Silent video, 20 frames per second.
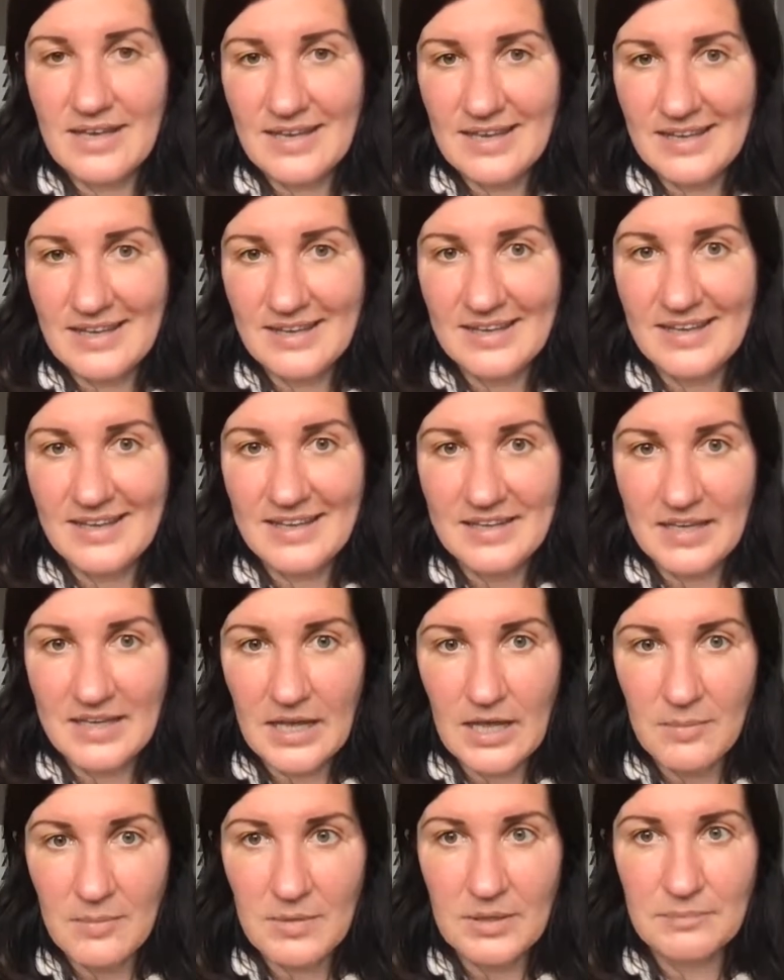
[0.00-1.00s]

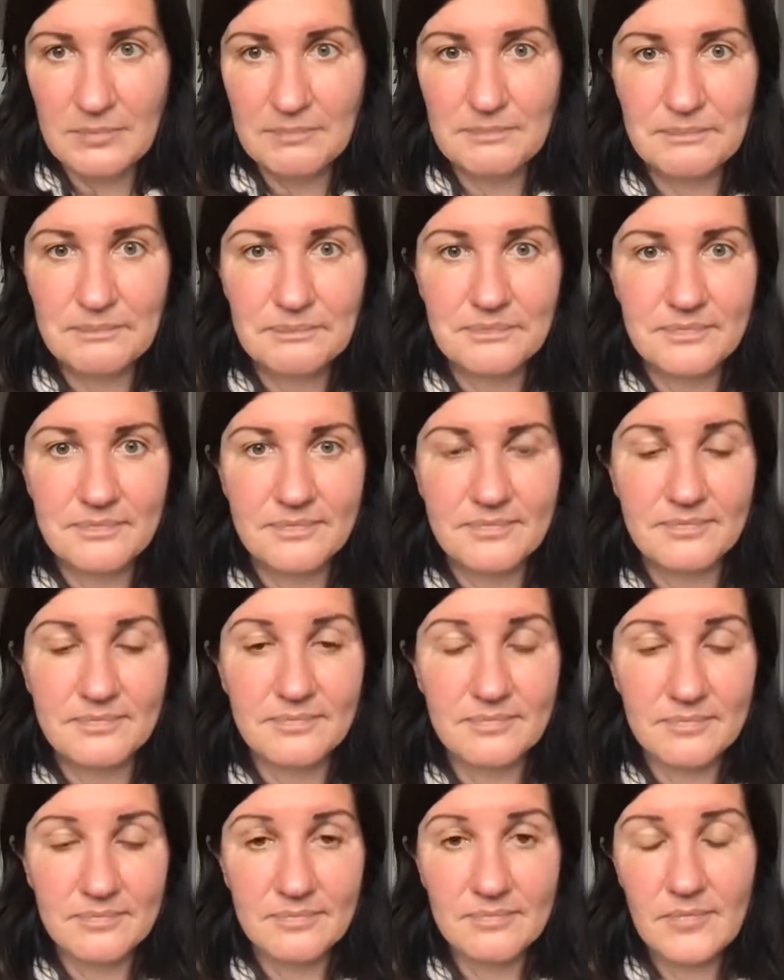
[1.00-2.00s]
incoming
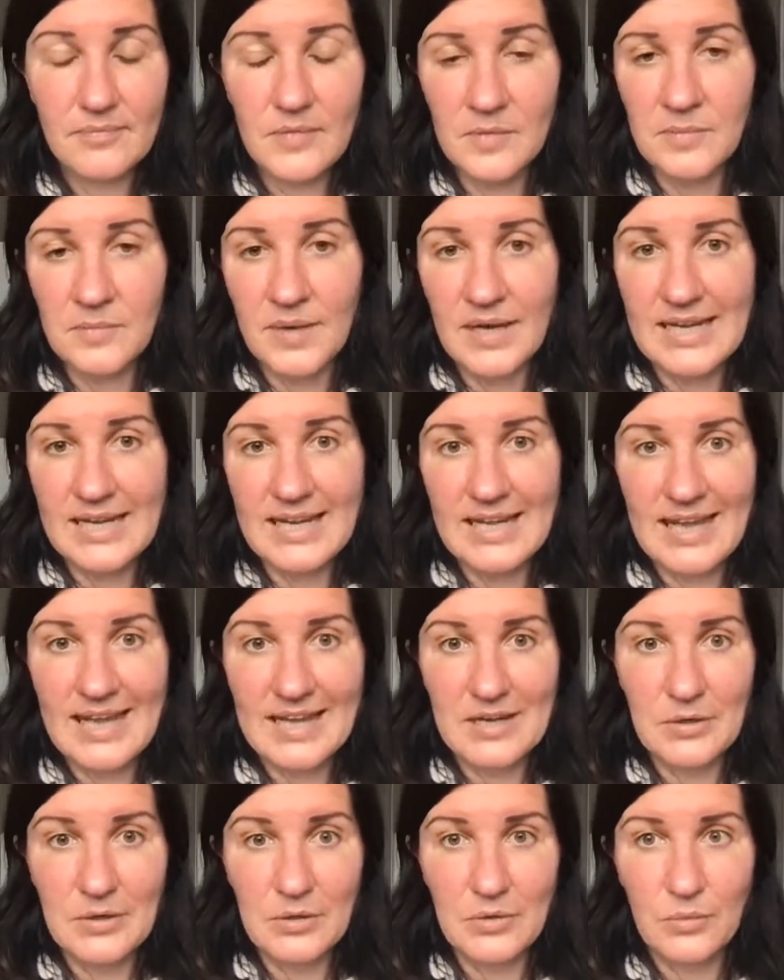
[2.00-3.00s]
money,
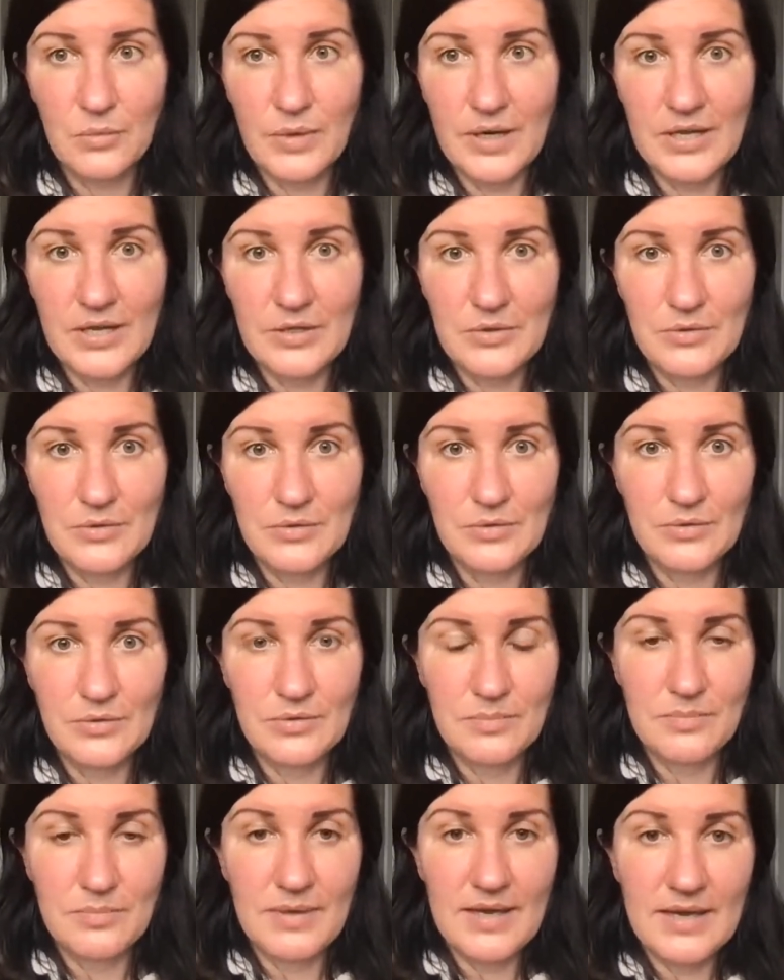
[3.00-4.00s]
and when
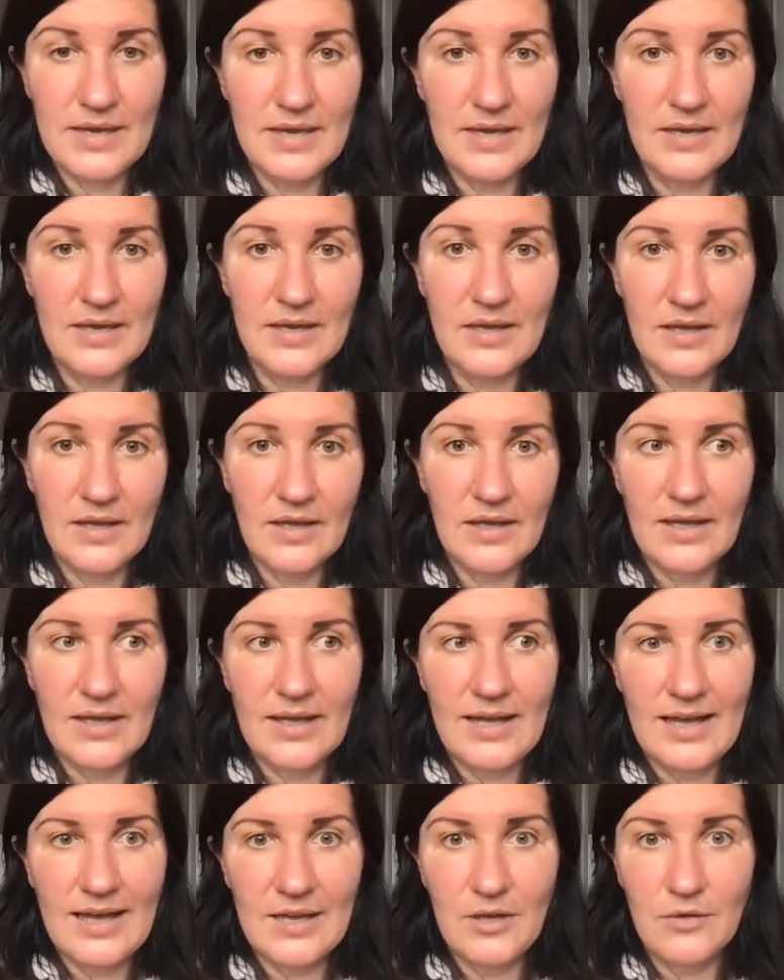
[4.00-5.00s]
you pay
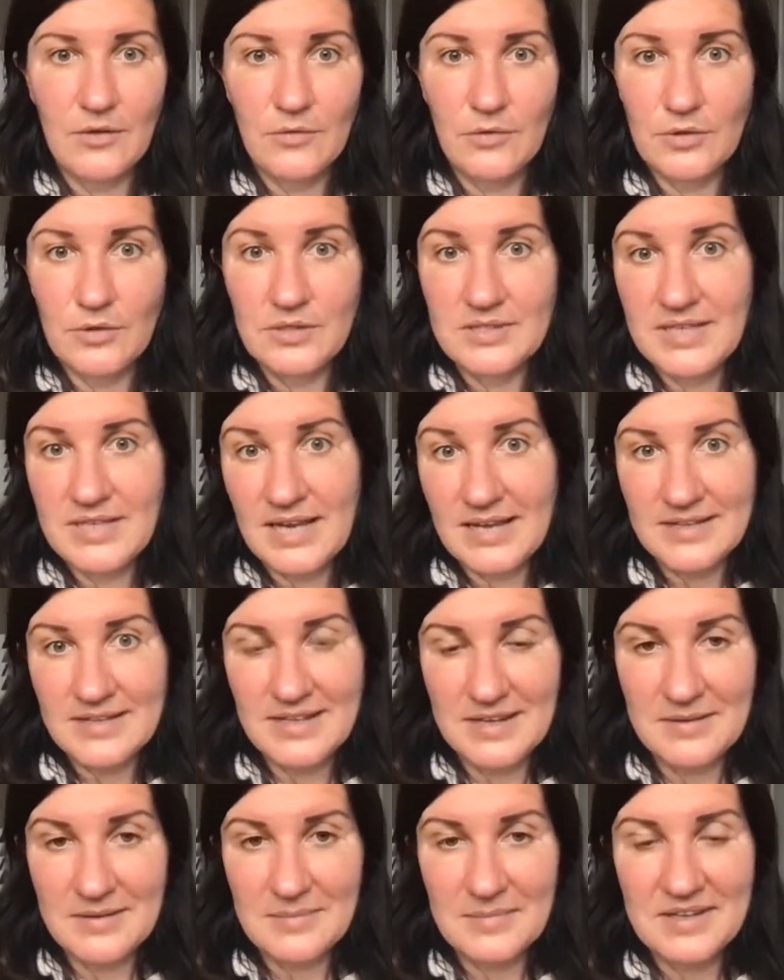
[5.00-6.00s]
any of your debt
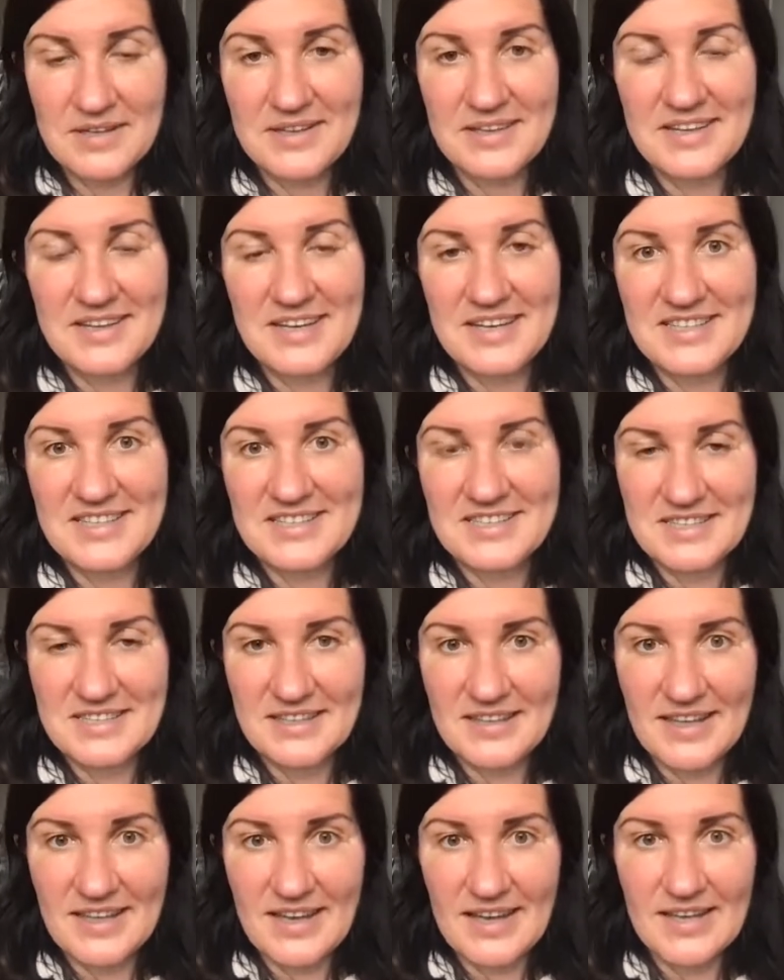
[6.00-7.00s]
liabilities
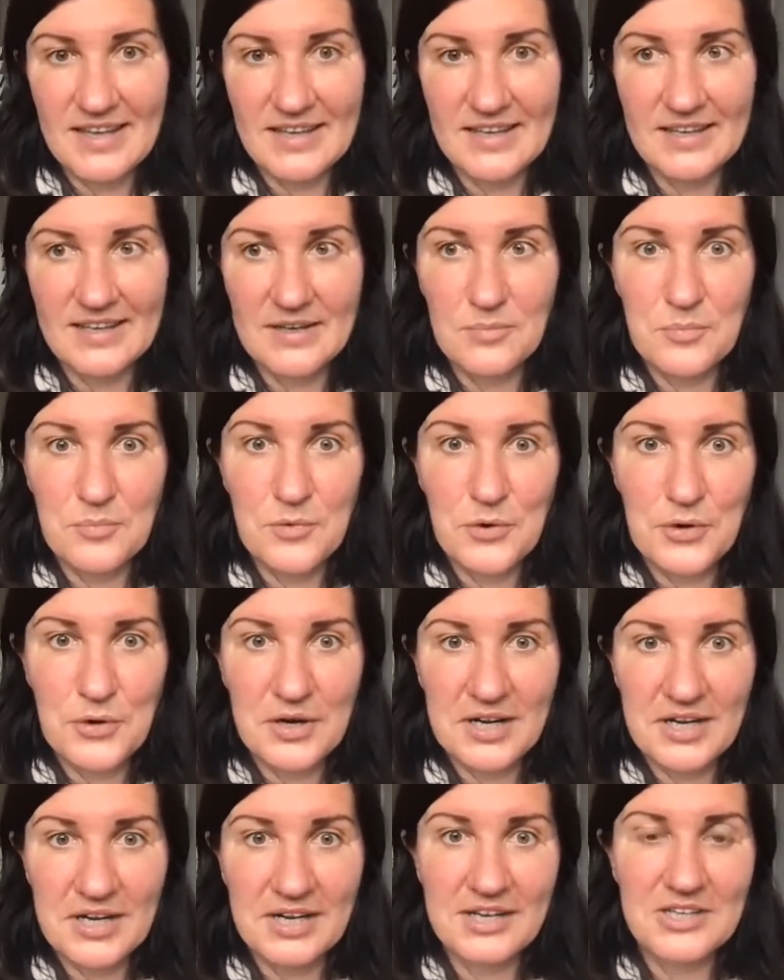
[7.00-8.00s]
like
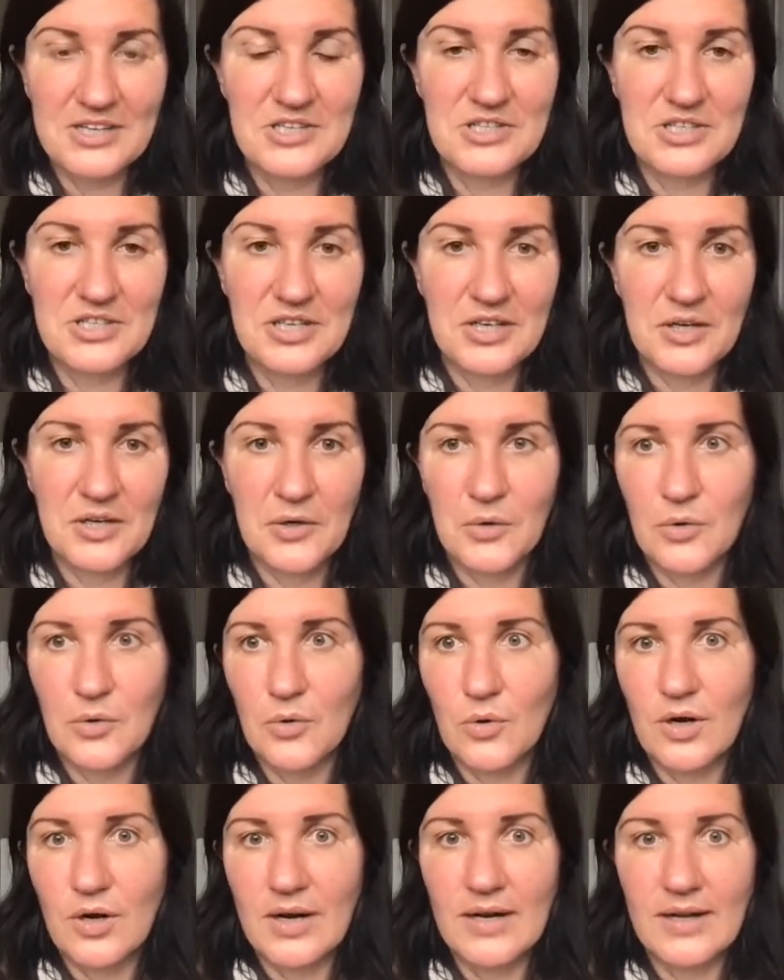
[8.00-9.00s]
mortgage
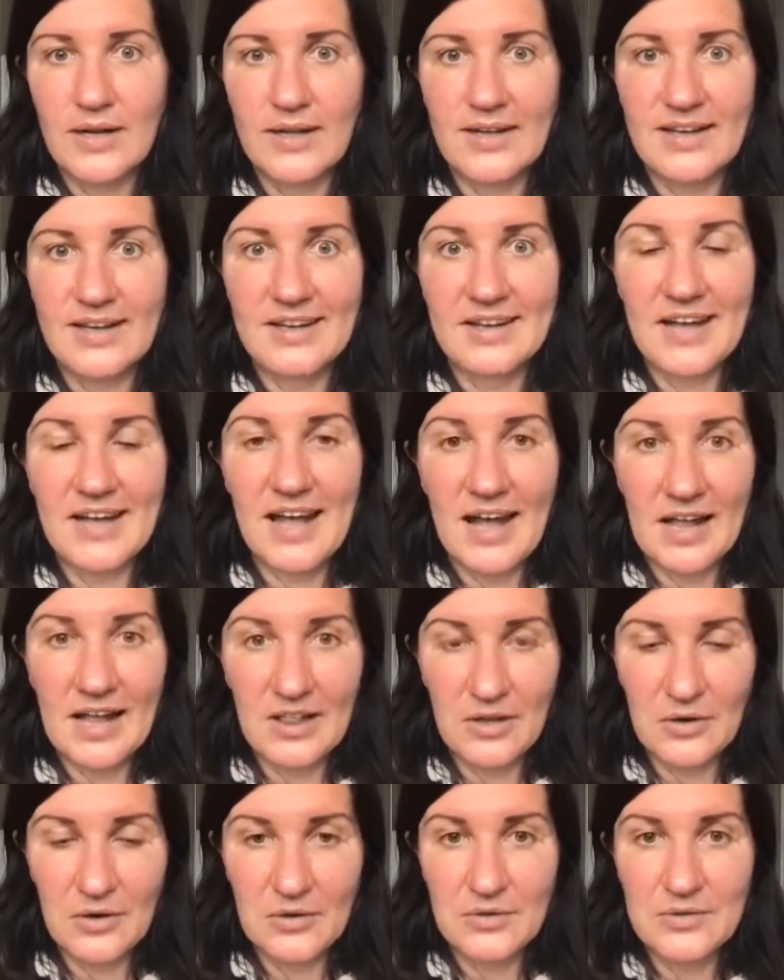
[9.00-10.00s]
or car
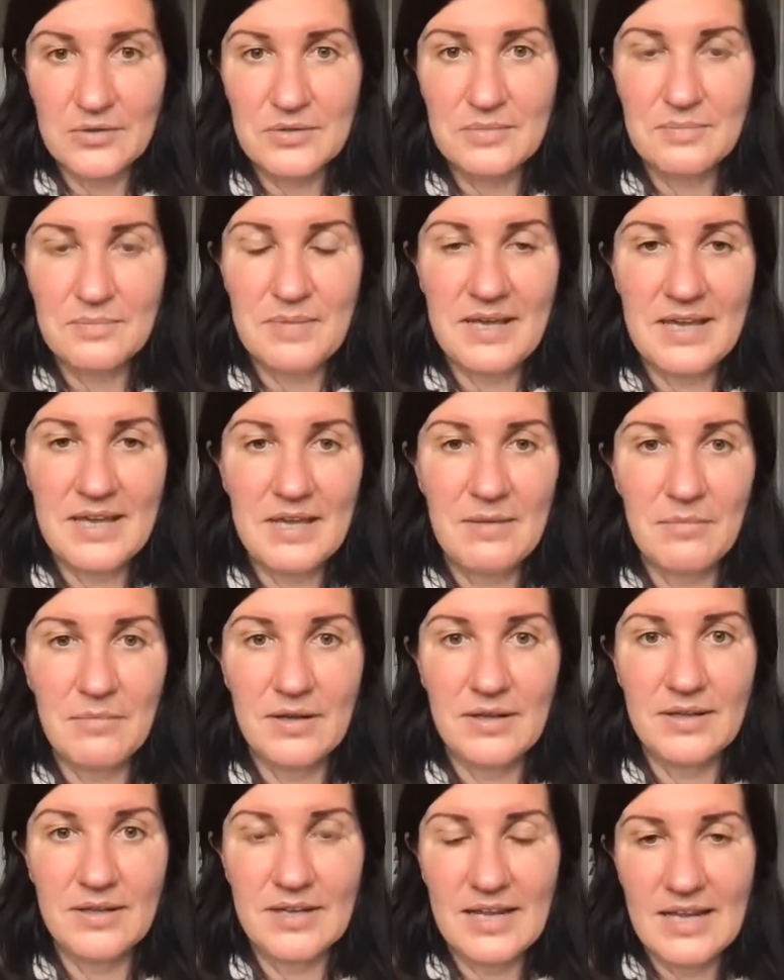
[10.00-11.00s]
loan
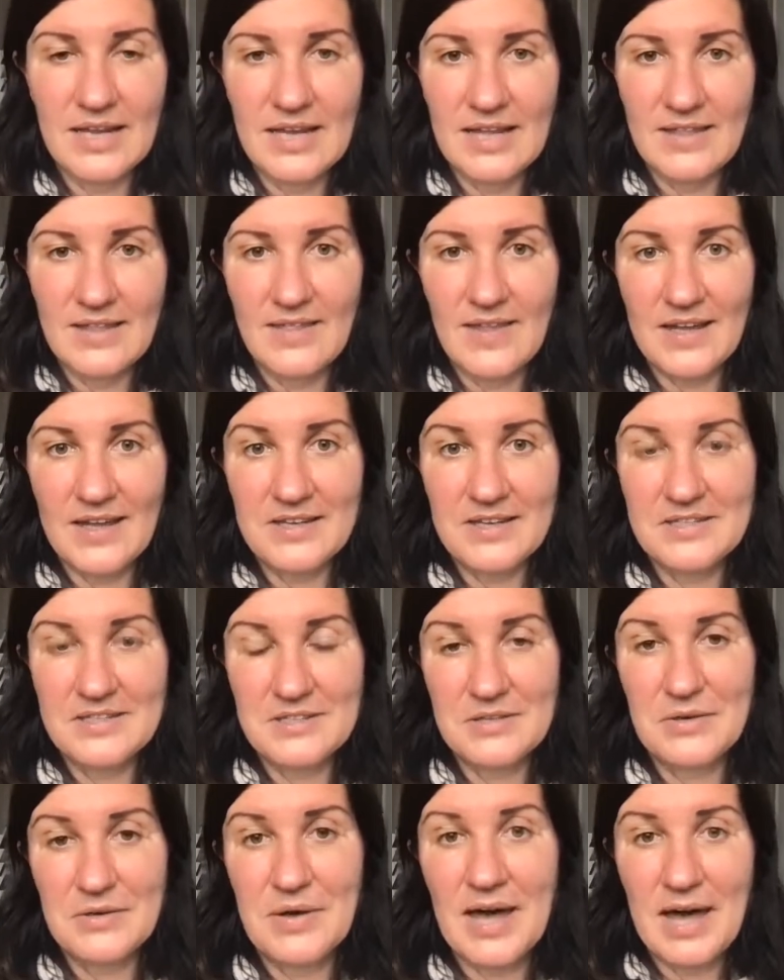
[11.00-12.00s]
payment, that
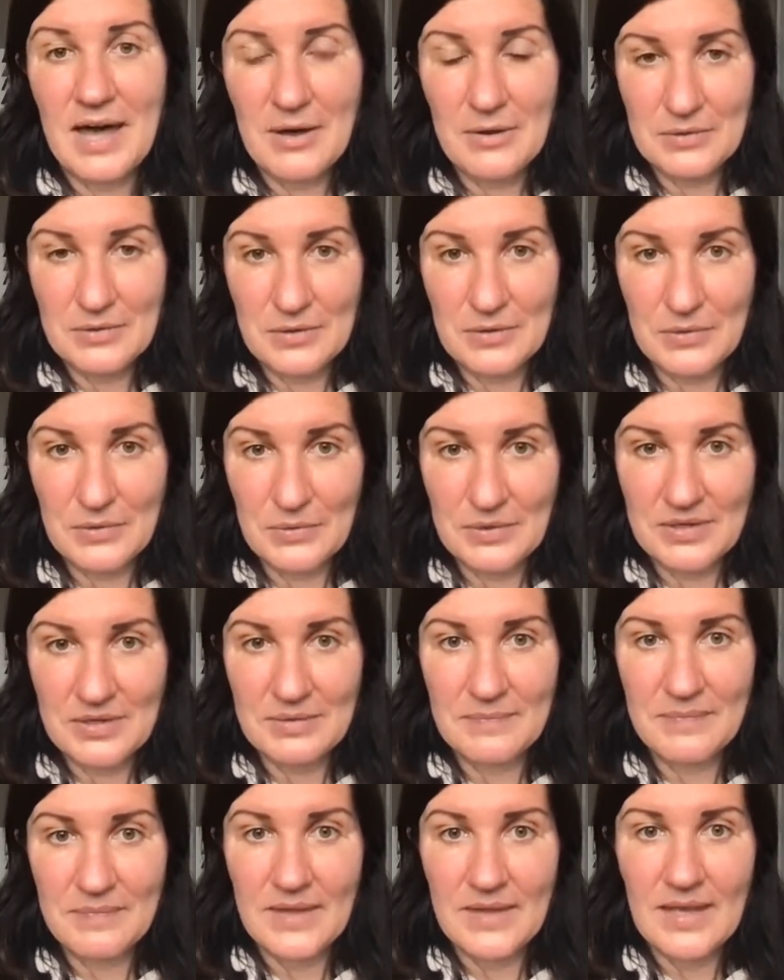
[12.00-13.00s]
is your outgoing.